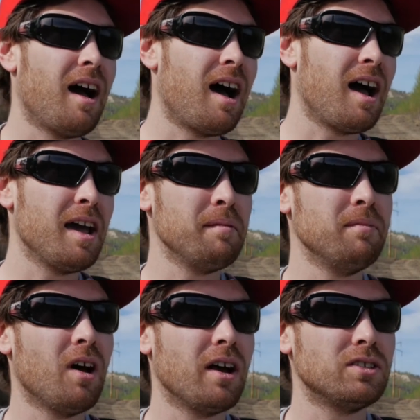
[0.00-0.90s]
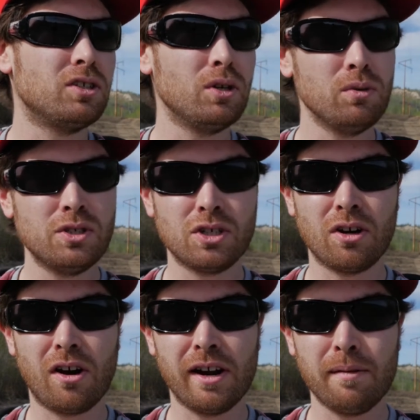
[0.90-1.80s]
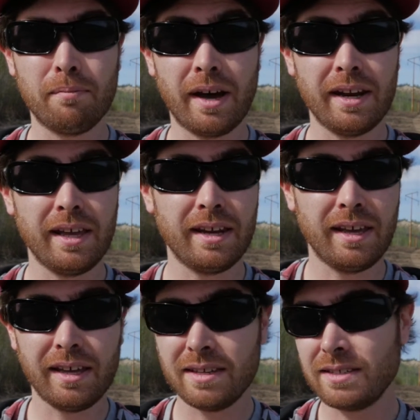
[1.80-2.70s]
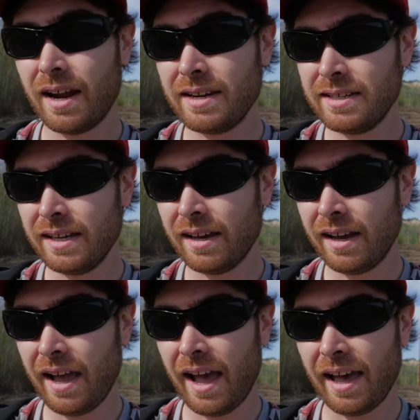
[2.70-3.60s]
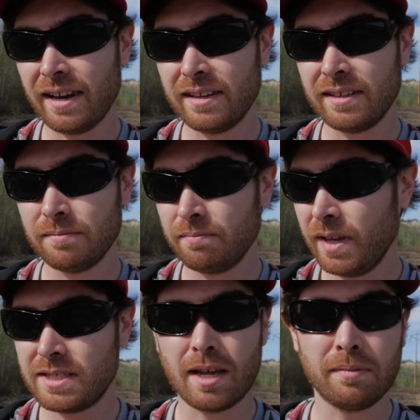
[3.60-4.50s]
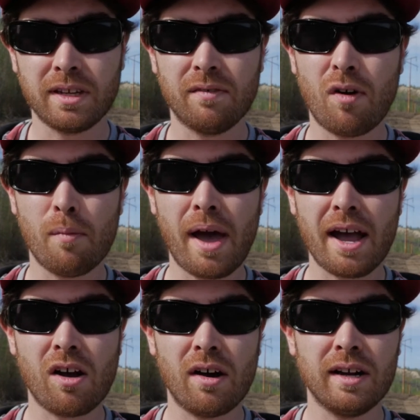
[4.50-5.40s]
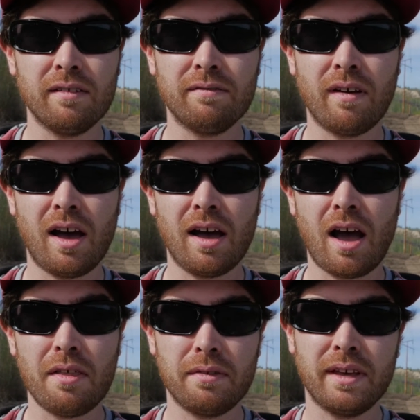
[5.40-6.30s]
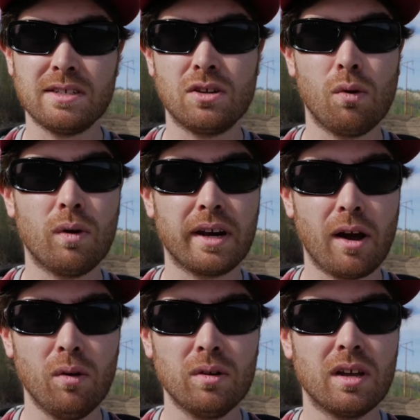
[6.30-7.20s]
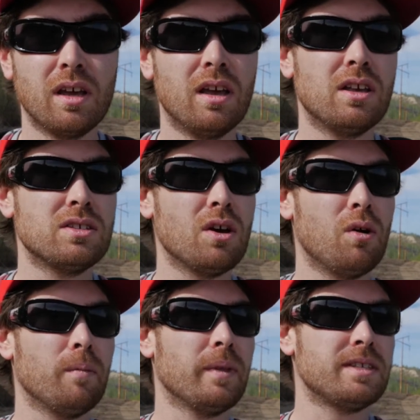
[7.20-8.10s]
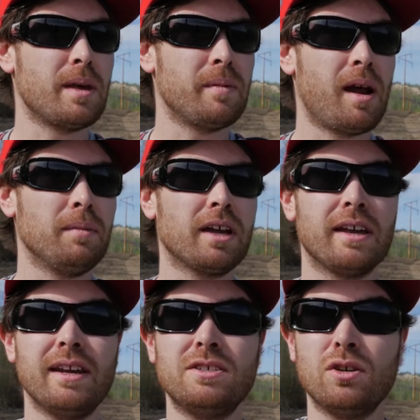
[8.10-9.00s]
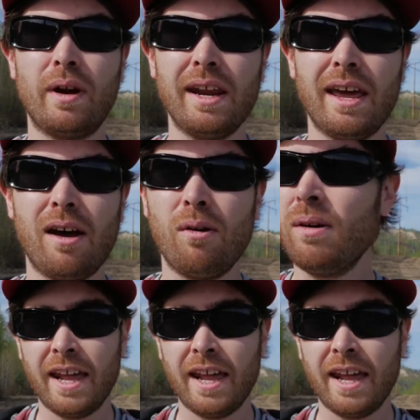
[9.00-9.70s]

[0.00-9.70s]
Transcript: I'm not too sure on it, but it is an idea, and it's something to fall back on if other things don't work out. So it's something I'm looking into right now.